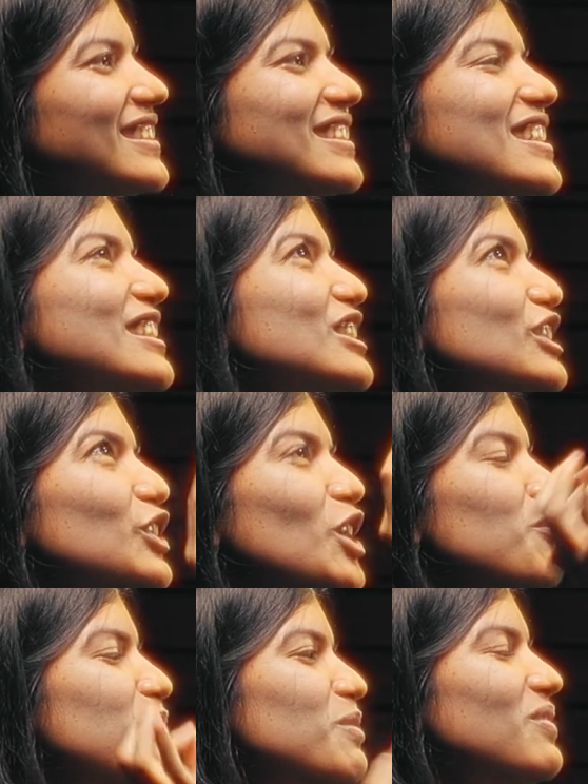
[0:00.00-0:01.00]
just
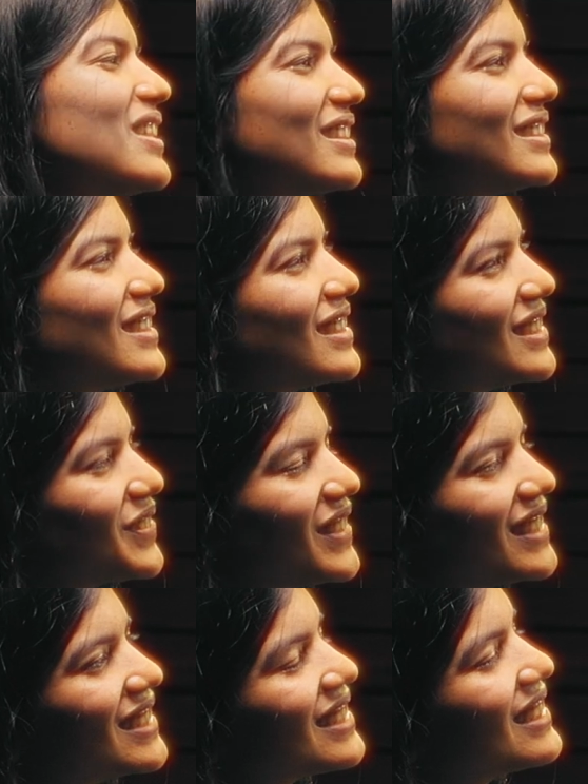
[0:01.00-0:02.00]
copy pasted his
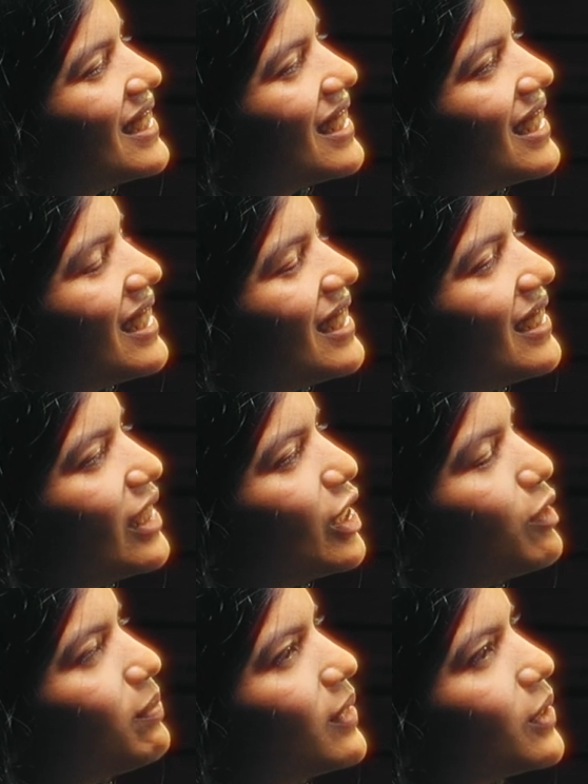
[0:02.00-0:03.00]
words.
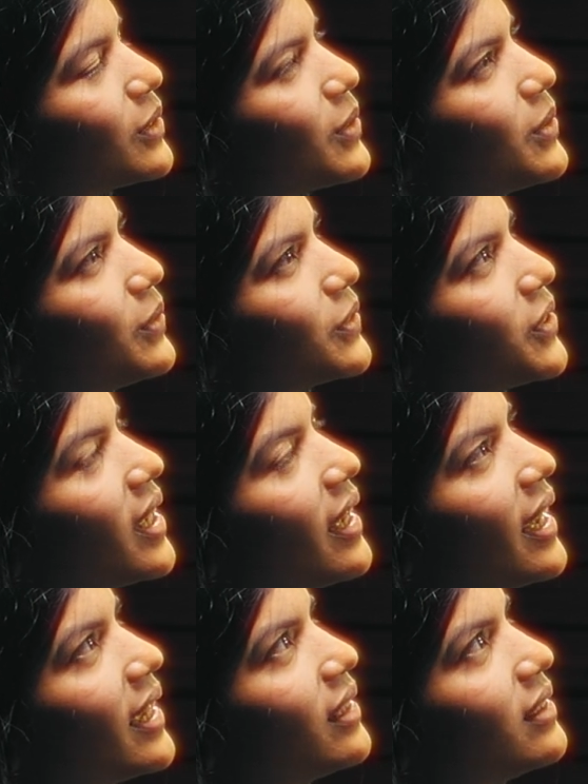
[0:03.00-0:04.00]
So yeah,
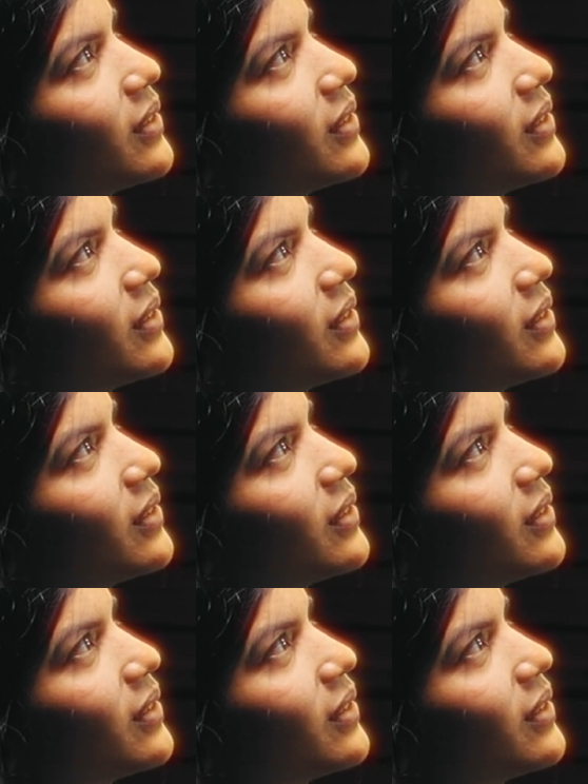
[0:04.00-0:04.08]
I